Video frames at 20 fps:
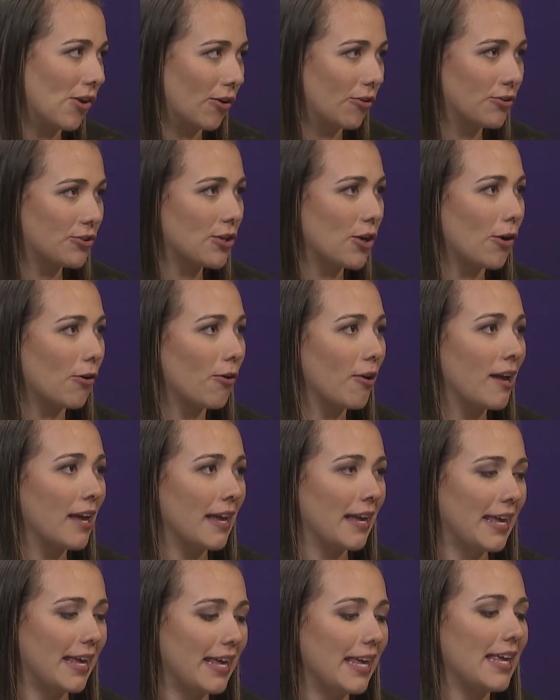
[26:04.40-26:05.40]
So
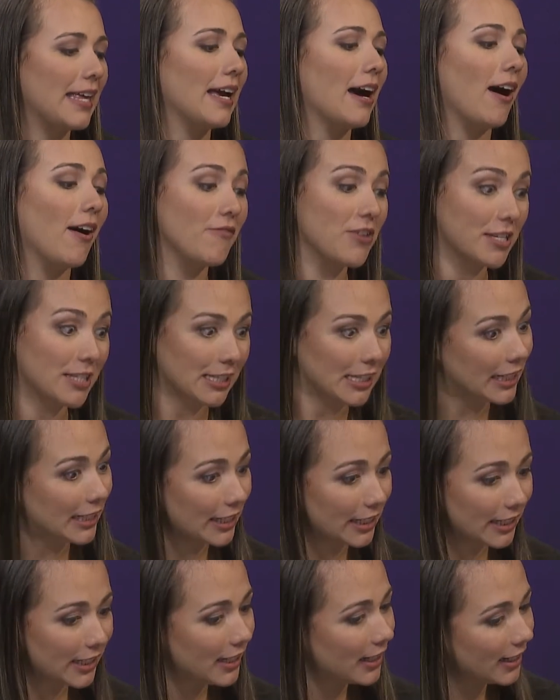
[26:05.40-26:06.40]
he
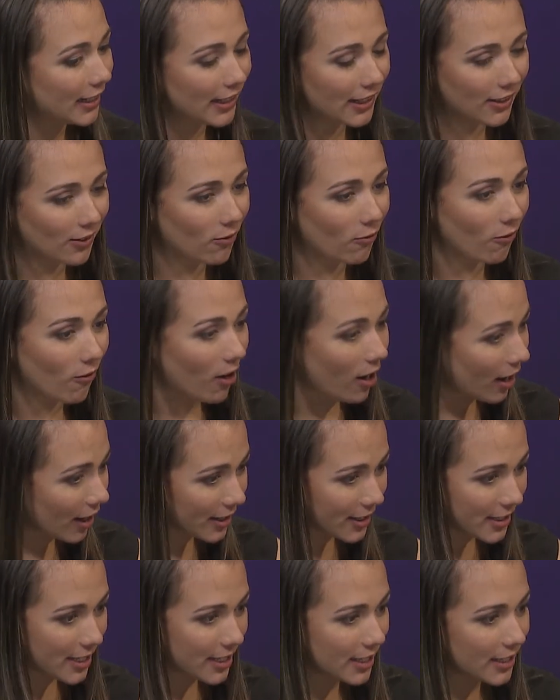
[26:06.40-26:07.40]
obviously
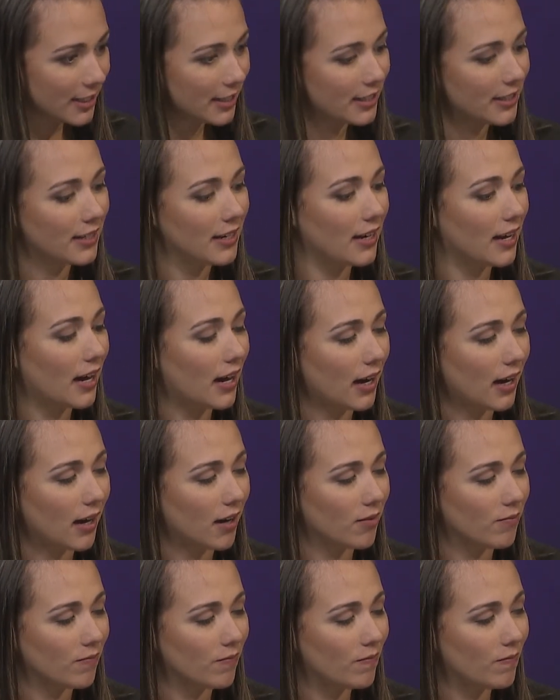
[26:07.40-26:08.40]
walked
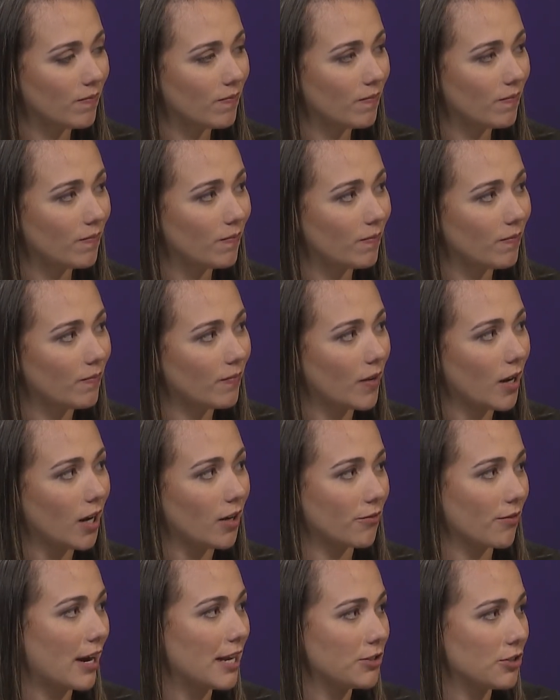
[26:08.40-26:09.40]
a
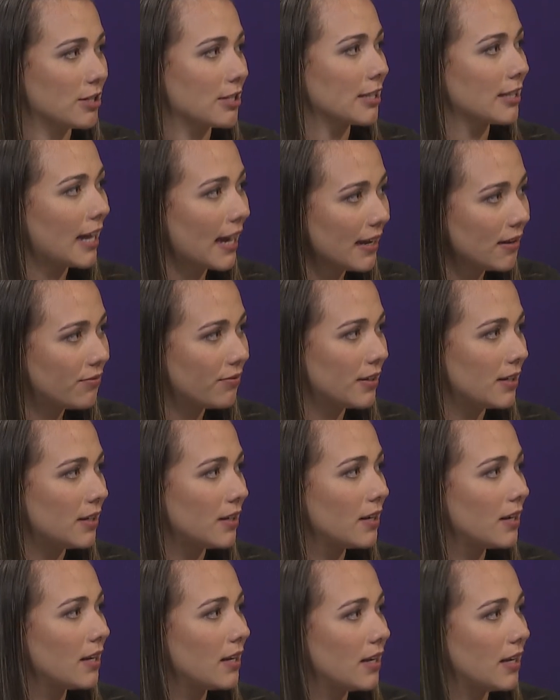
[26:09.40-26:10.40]
righteous life,
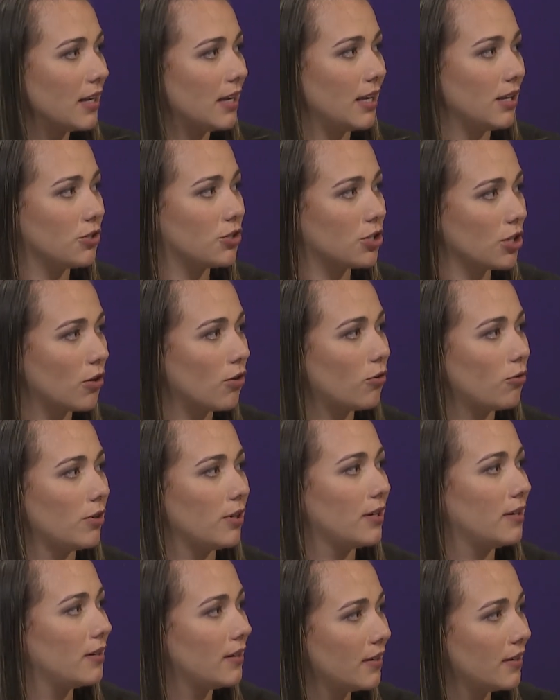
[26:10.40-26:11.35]
and he showed